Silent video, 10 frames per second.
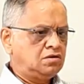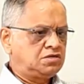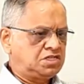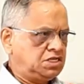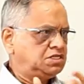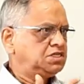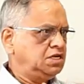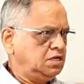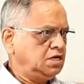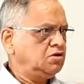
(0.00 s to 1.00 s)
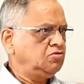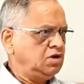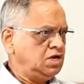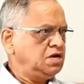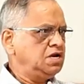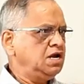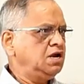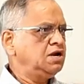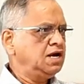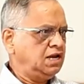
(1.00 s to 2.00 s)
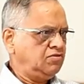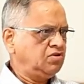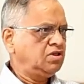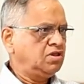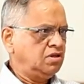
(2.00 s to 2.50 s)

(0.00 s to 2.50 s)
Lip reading: trusting that you will indeed deliver